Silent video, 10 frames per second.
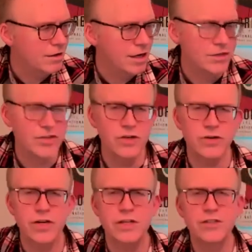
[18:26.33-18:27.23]
Yeah, Gino
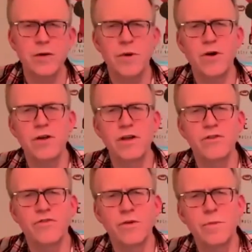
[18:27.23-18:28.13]
Green's coming on.
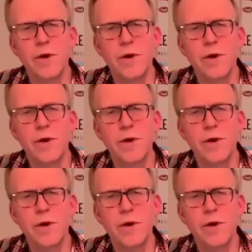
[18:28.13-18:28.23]
He's from